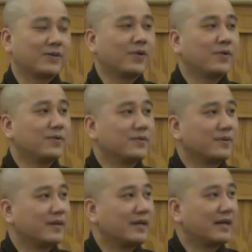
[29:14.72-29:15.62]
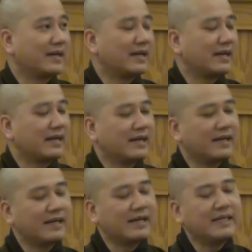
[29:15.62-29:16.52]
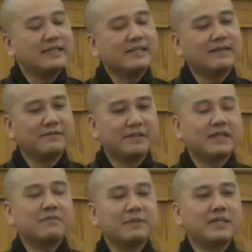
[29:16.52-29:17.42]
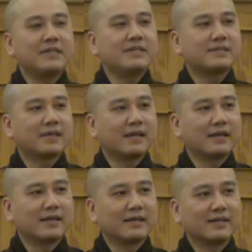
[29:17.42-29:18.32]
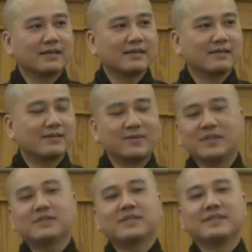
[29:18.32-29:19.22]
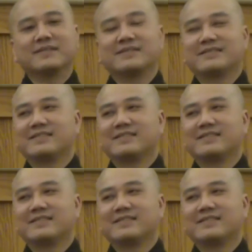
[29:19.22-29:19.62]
So, in the Vietnamese uh, tradition,